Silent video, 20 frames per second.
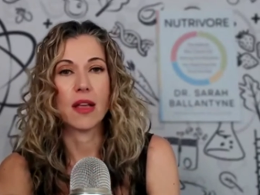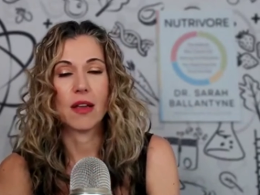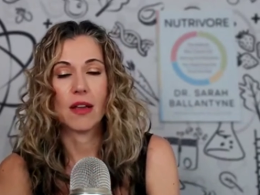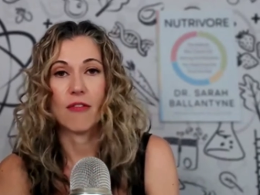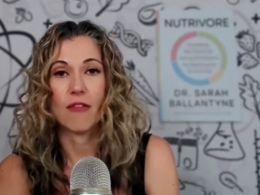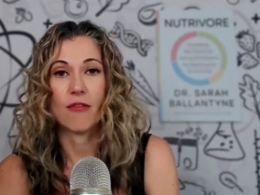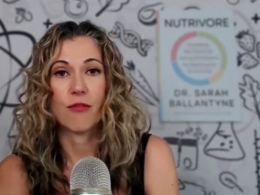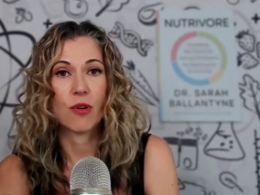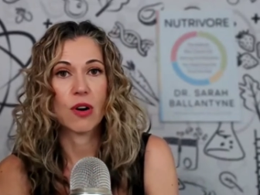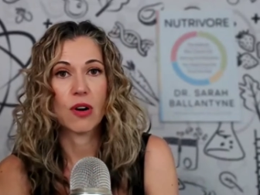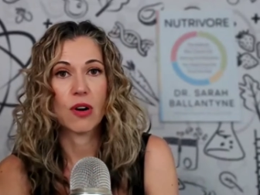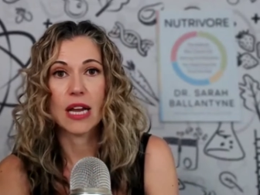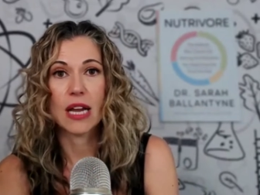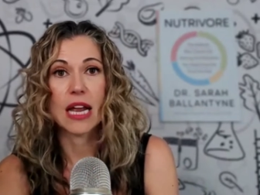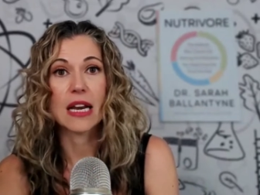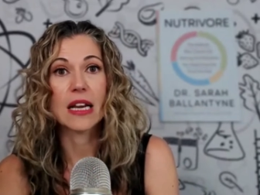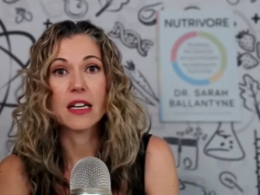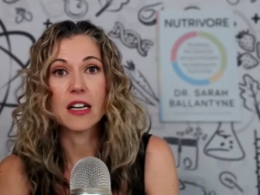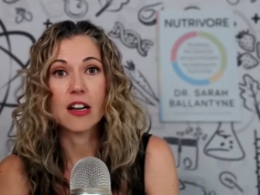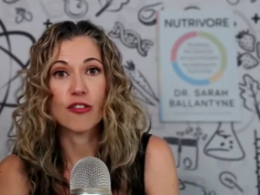if we're
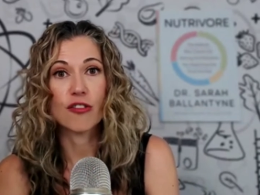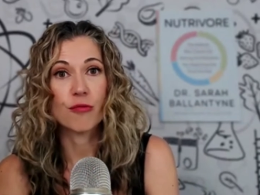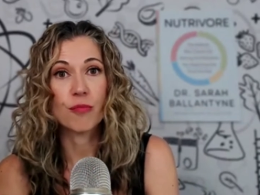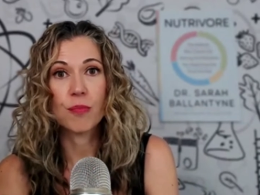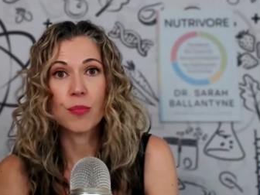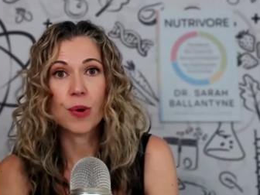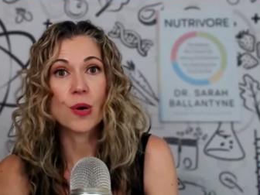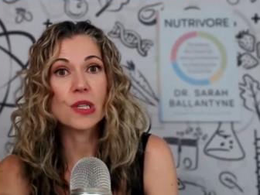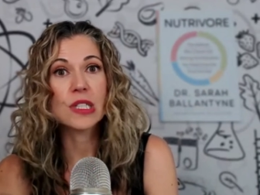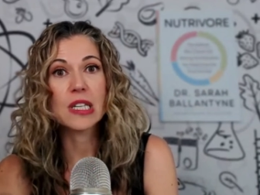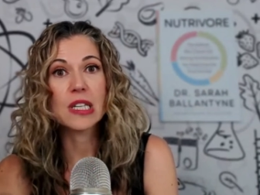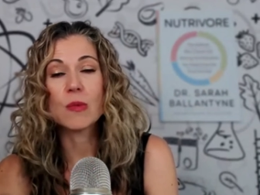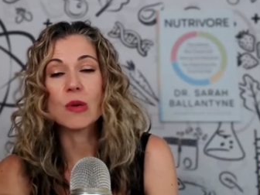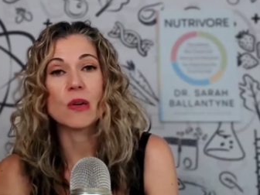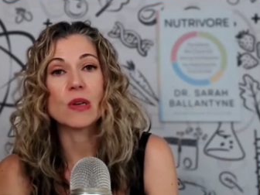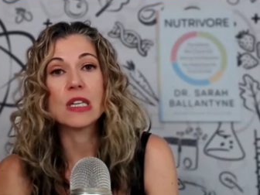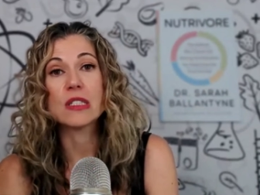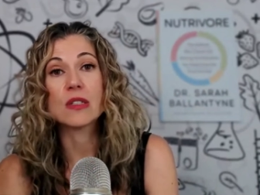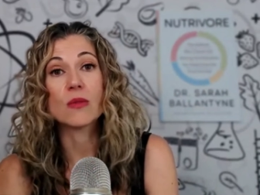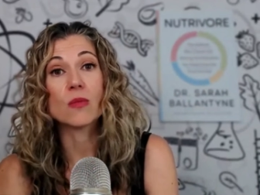getting enough protein, we
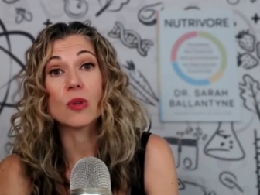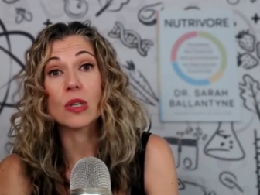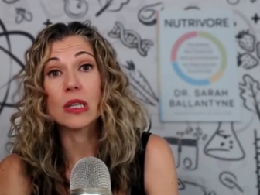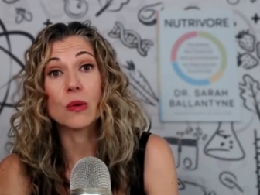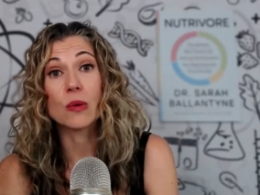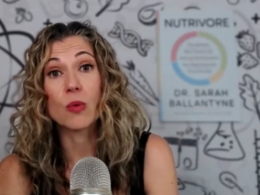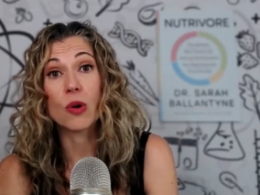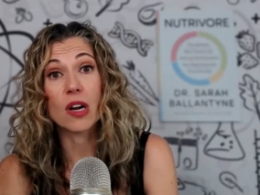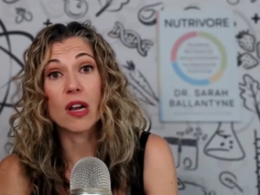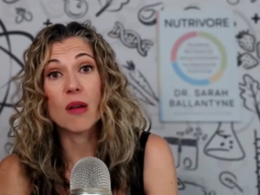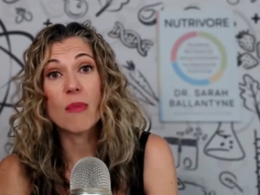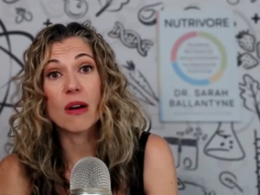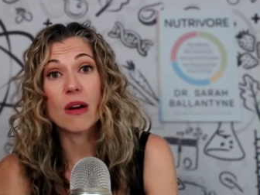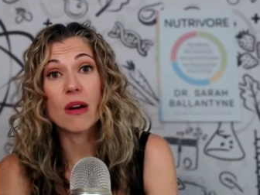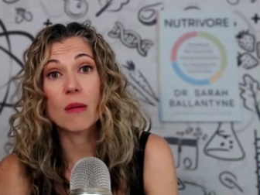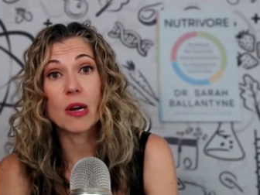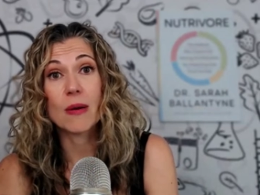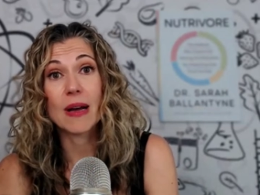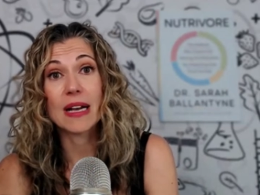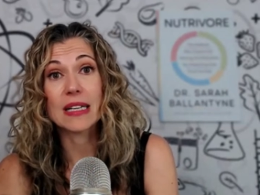don't need to really worry about
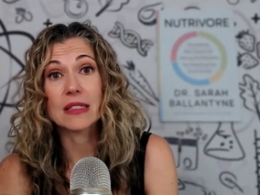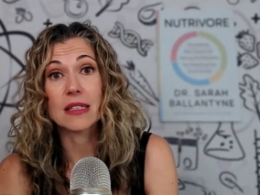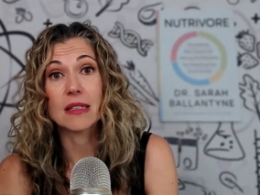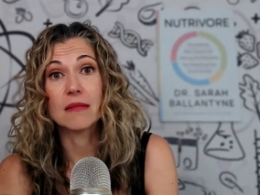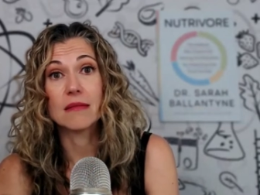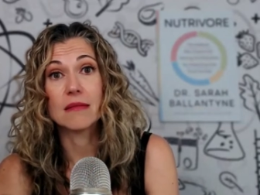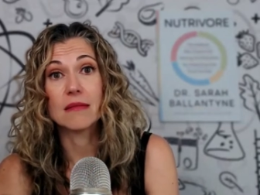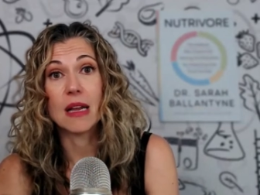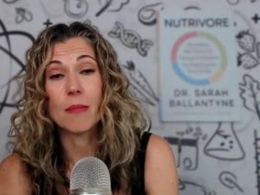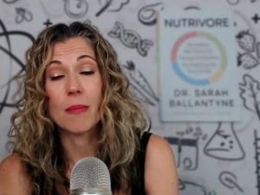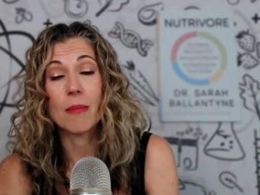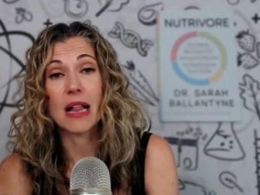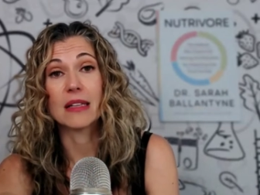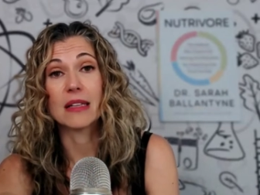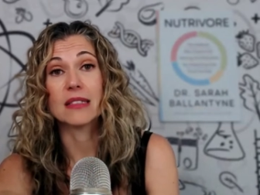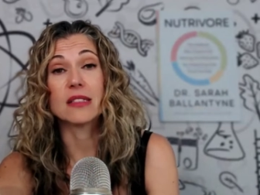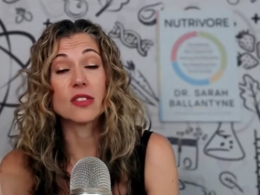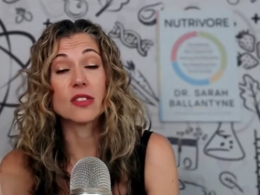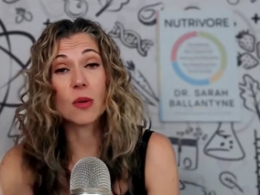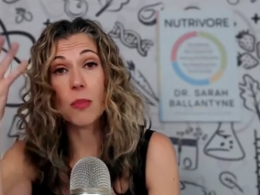amino acid
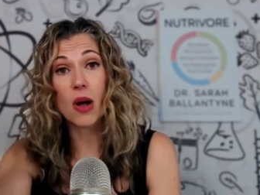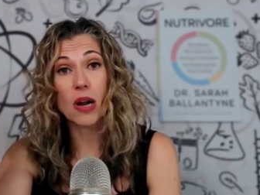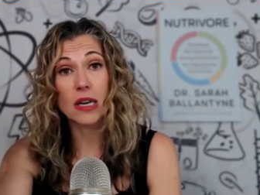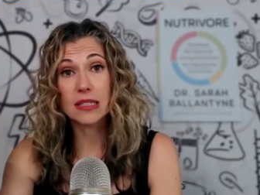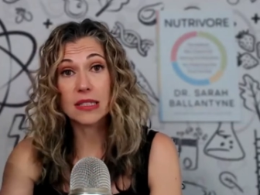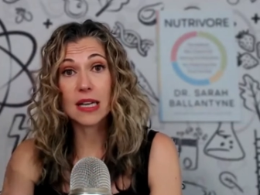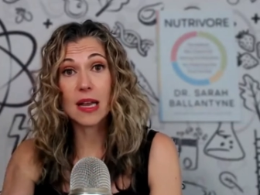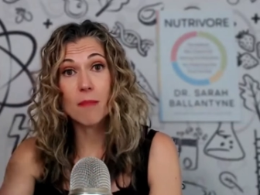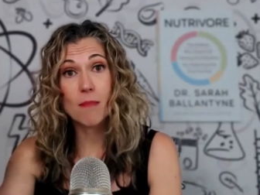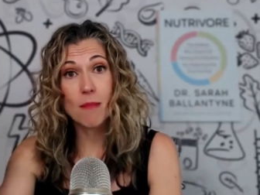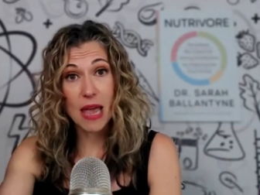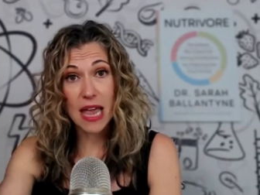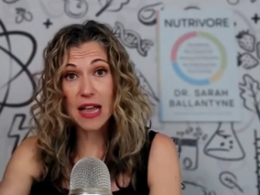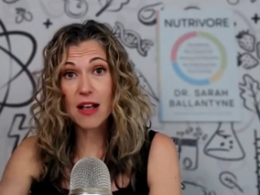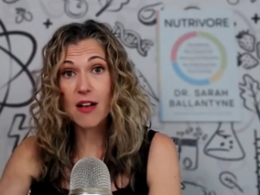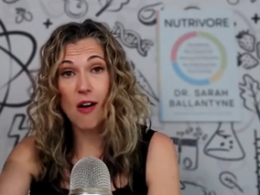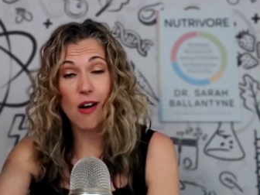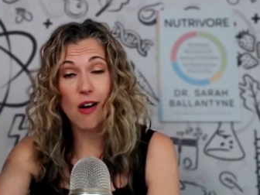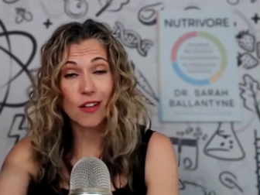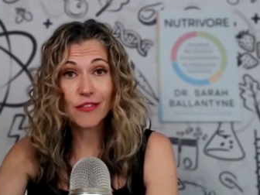imbalances. Our bodies can
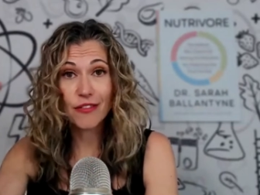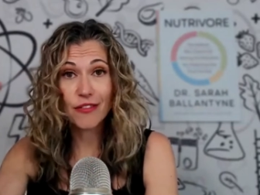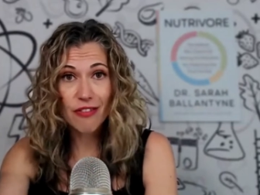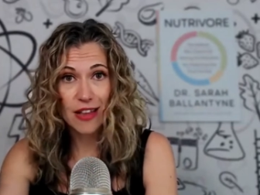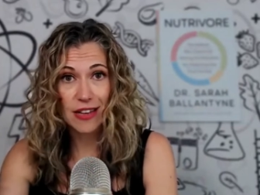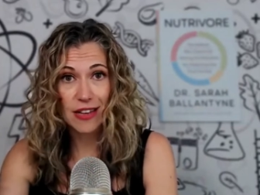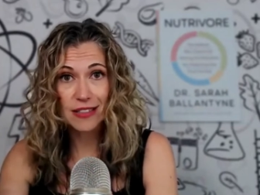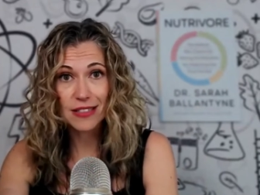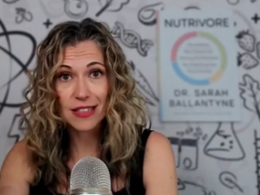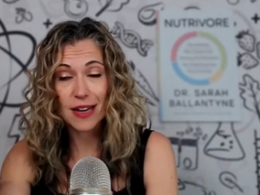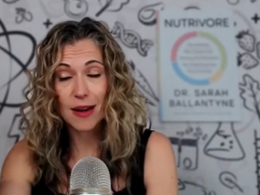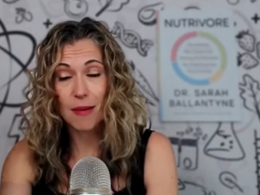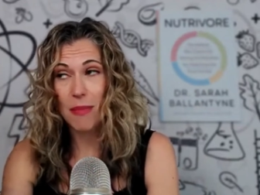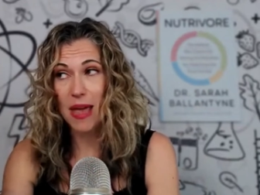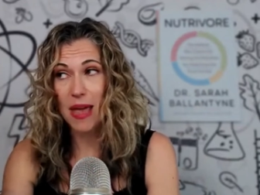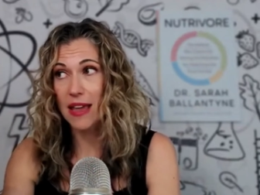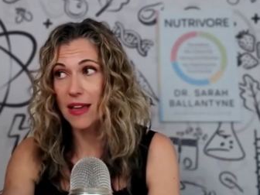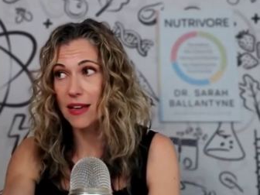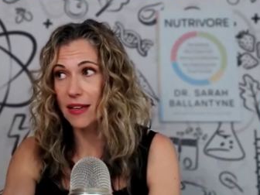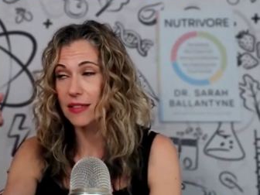make all of the things that it
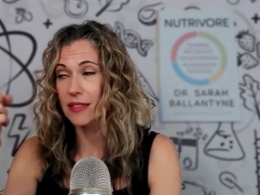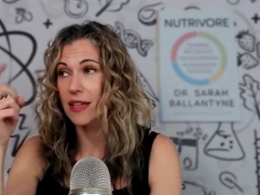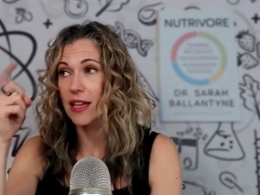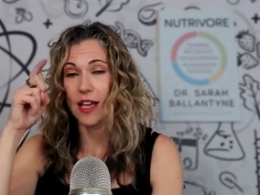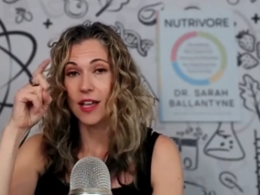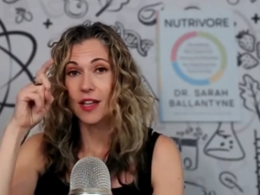makes.